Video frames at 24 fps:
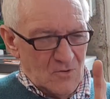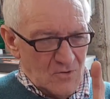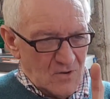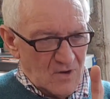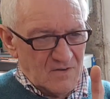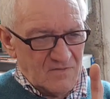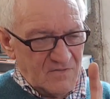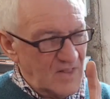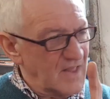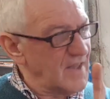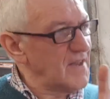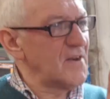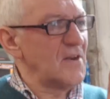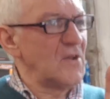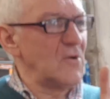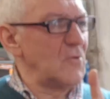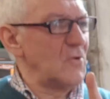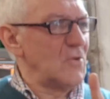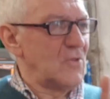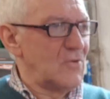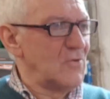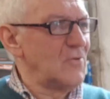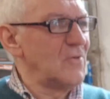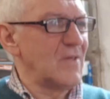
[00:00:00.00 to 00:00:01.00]
Now I've learned how
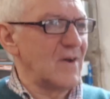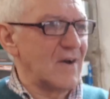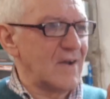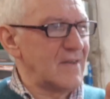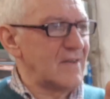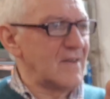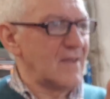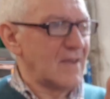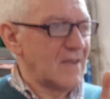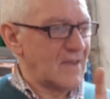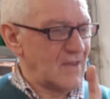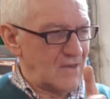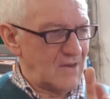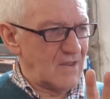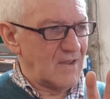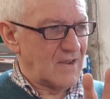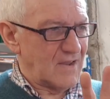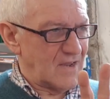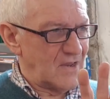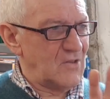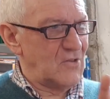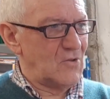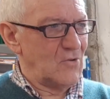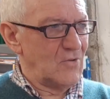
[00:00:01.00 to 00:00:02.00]
to do that. I
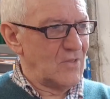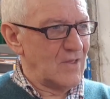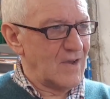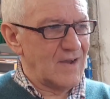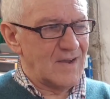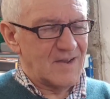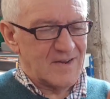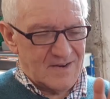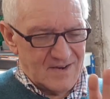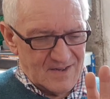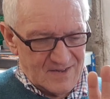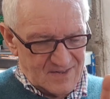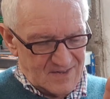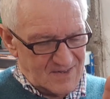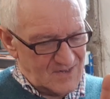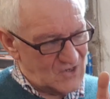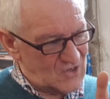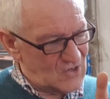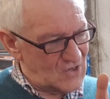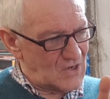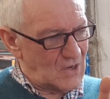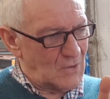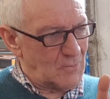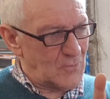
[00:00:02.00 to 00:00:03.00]
can do that, and
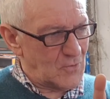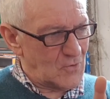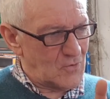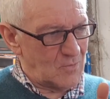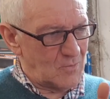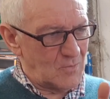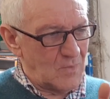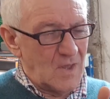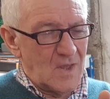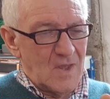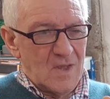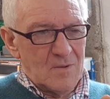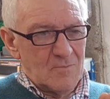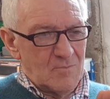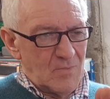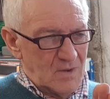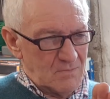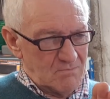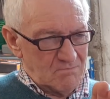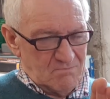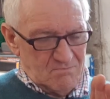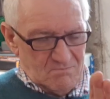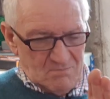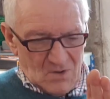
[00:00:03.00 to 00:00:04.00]
it's not a problem.
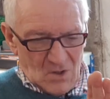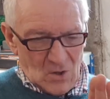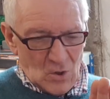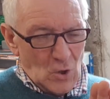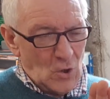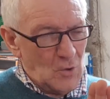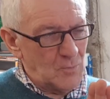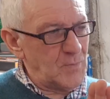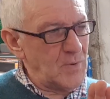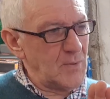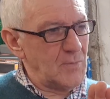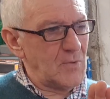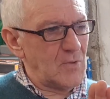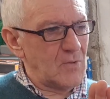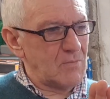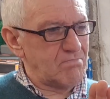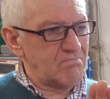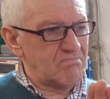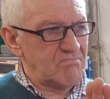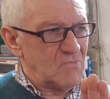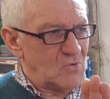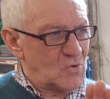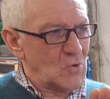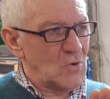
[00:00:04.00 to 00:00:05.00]
But a lot of people
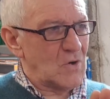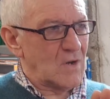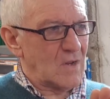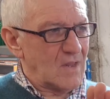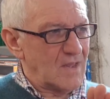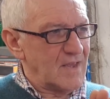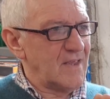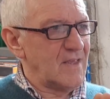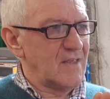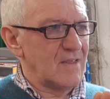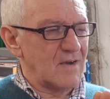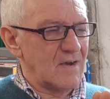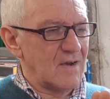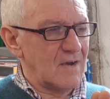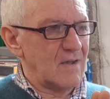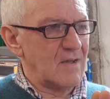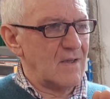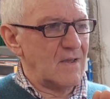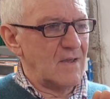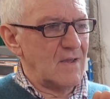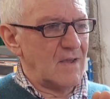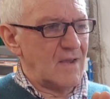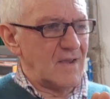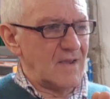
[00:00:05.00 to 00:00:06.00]
don't like that.
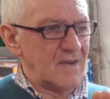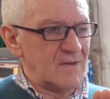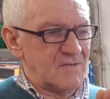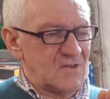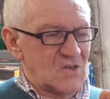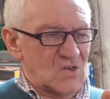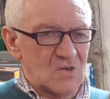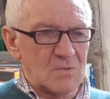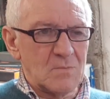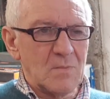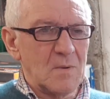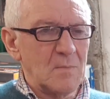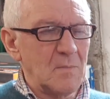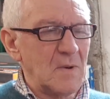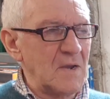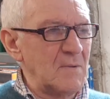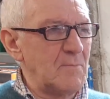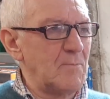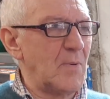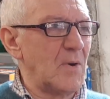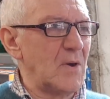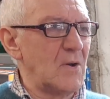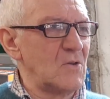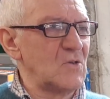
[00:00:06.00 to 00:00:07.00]
Yeah. And some of my
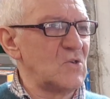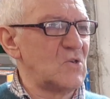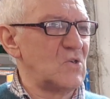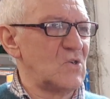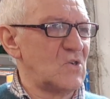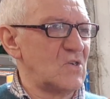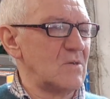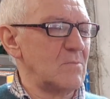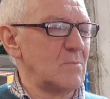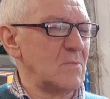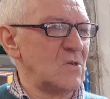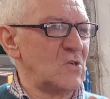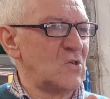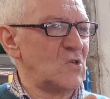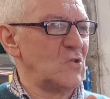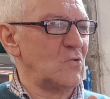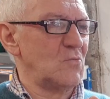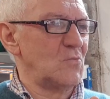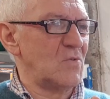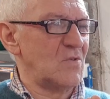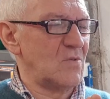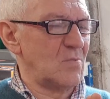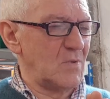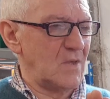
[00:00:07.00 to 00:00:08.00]
pals who sometimes
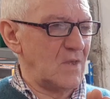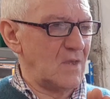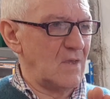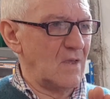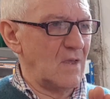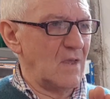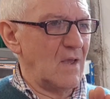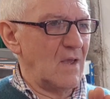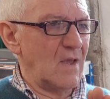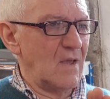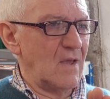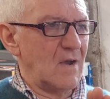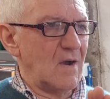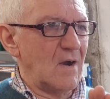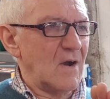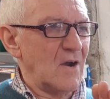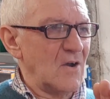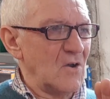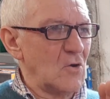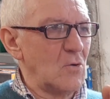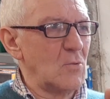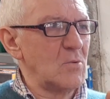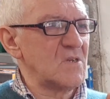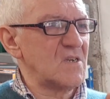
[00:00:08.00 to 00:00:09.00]
shoot with me,
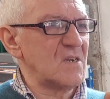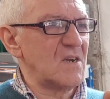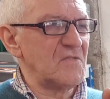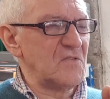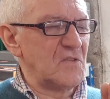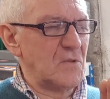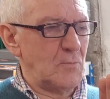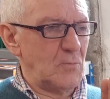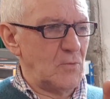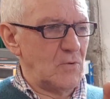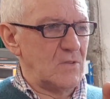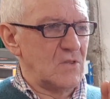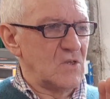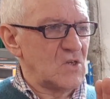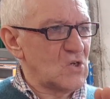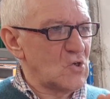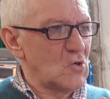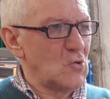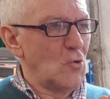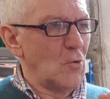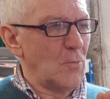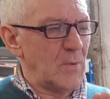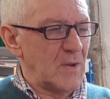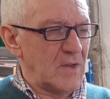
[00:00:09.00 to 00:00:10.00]
I always have to put the
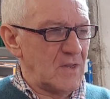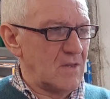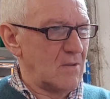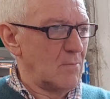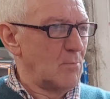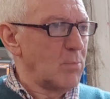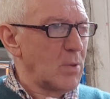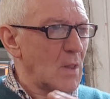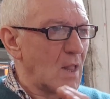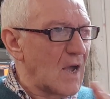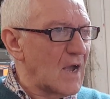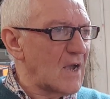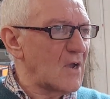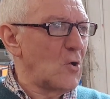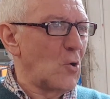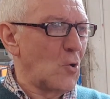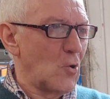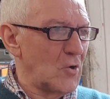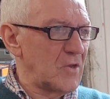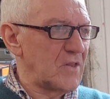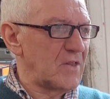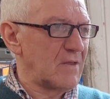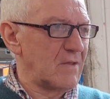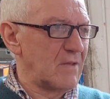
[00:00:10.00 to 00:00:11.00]
scope into black
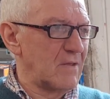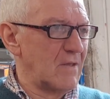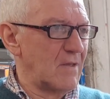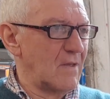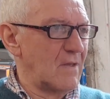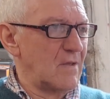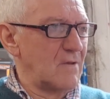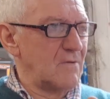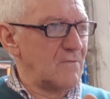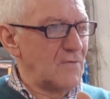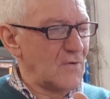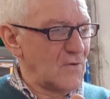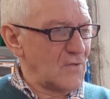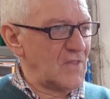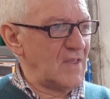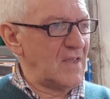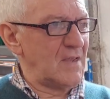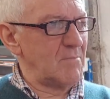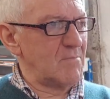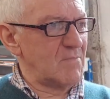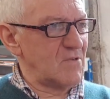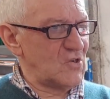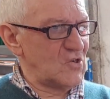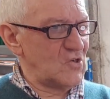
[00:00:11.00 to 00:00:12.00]
hot for
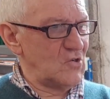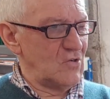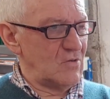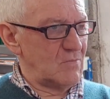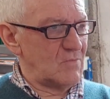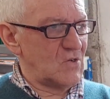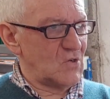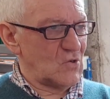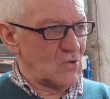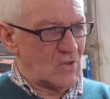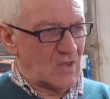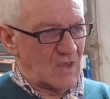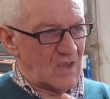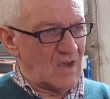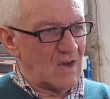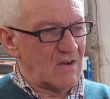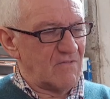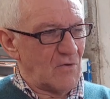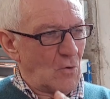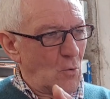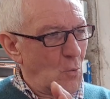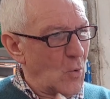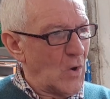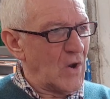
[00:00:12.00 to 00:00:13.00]
them to shoot, so they can
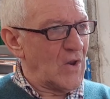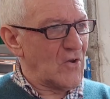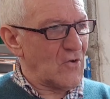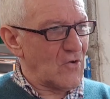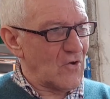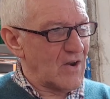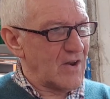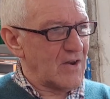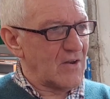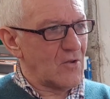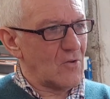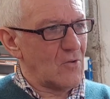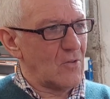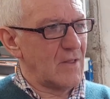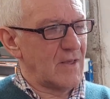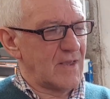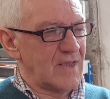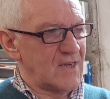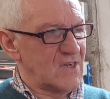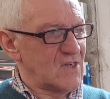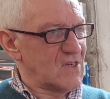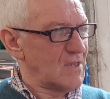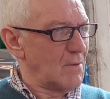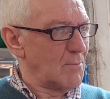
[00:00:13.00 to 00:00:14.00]
have a white reticle
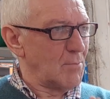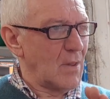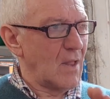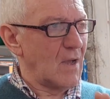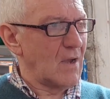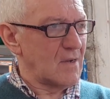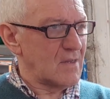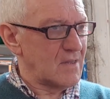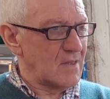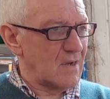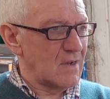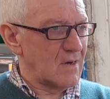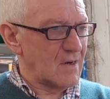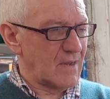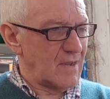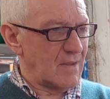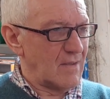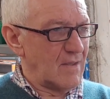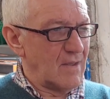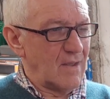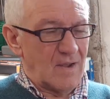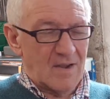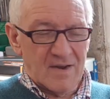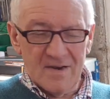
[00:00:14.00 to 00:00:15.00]
against a black
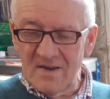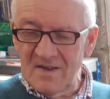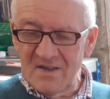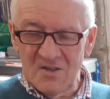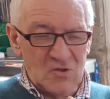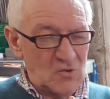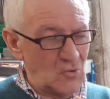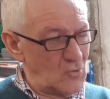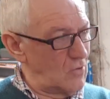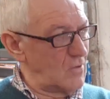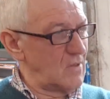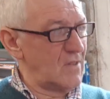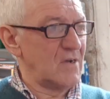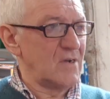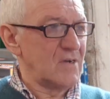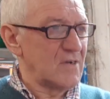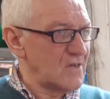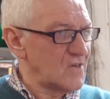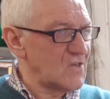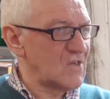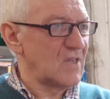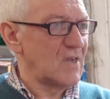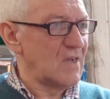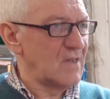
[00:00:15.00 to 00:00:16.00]
target. Yeah. And I totally
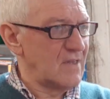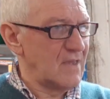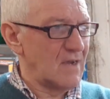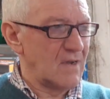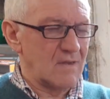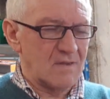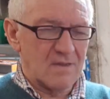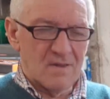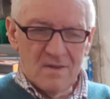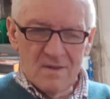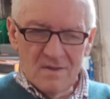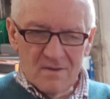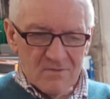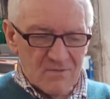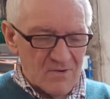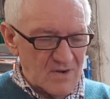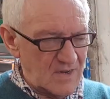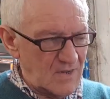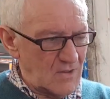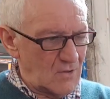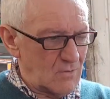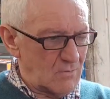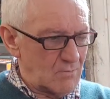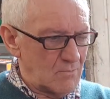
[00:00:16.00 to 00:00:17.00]
understand that. Yeah.
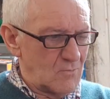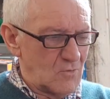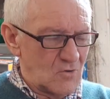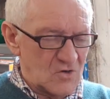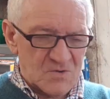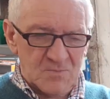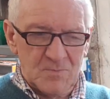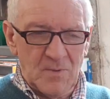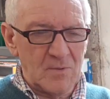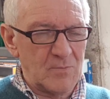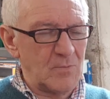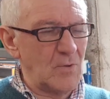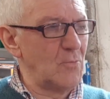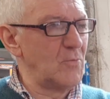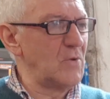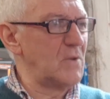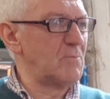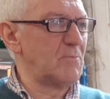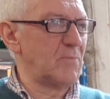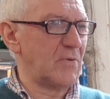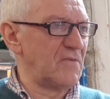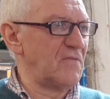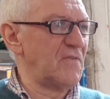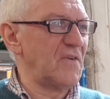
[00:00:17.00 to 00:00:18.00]
Right? Most people
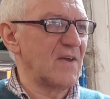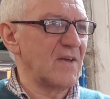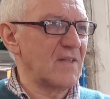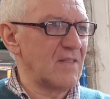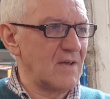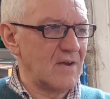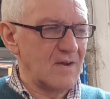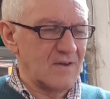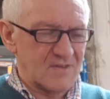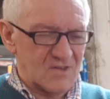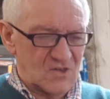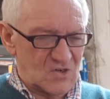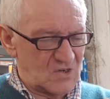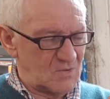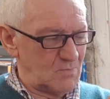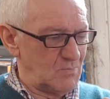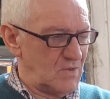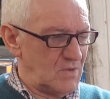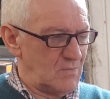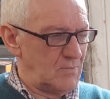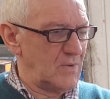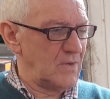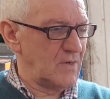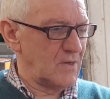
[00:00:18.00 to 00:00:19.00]
would prefer that. Just
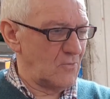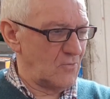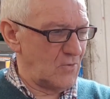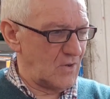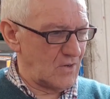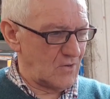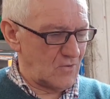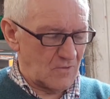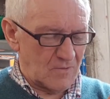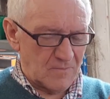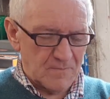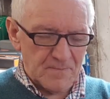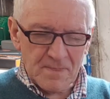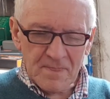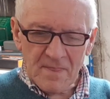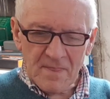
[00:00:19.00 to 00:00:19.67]
me being a weirdo.